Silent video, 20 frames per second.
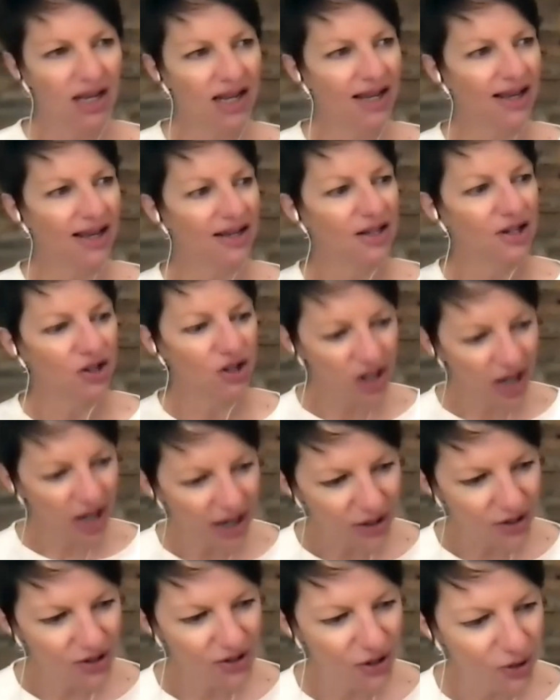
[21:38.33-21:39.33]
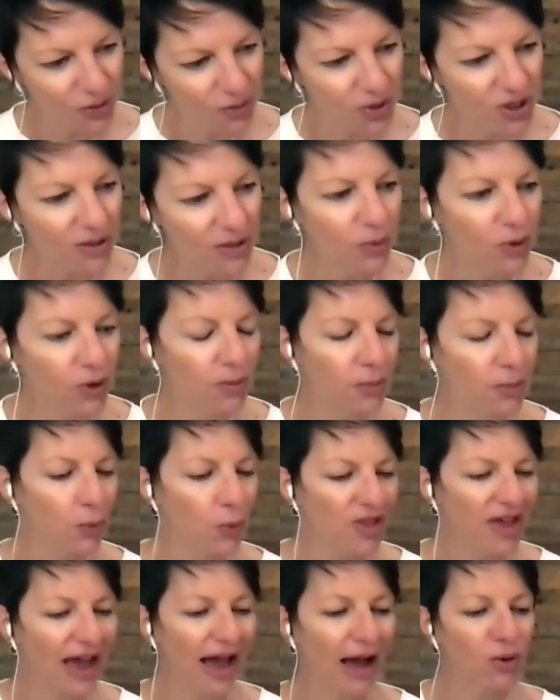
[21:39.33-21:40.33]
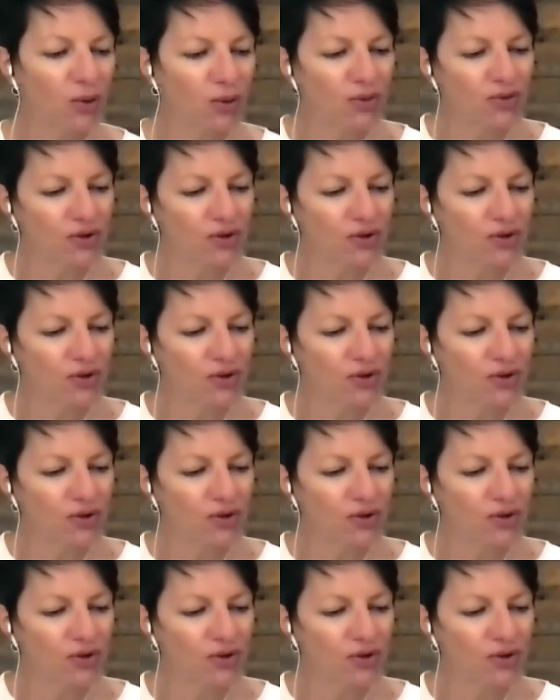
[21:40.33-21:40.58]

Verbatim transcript: and to challenge other people without